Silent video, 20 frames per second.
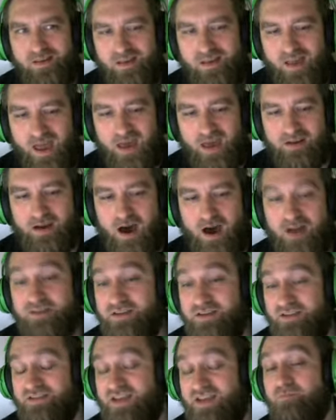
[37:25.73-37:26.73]
And
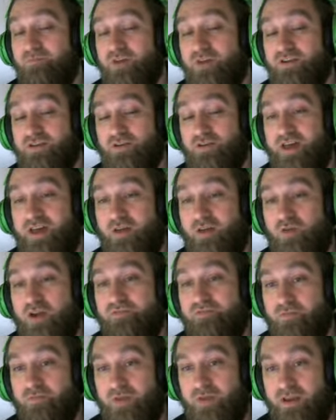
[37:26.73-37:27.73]
honestly, this game doesn't look that great
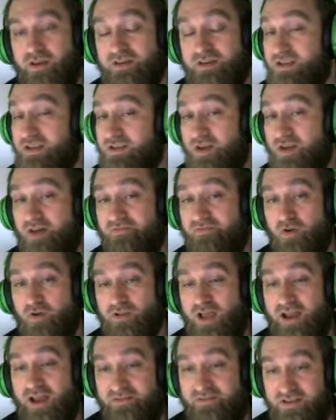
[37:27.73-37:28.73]
for me because he still at four life.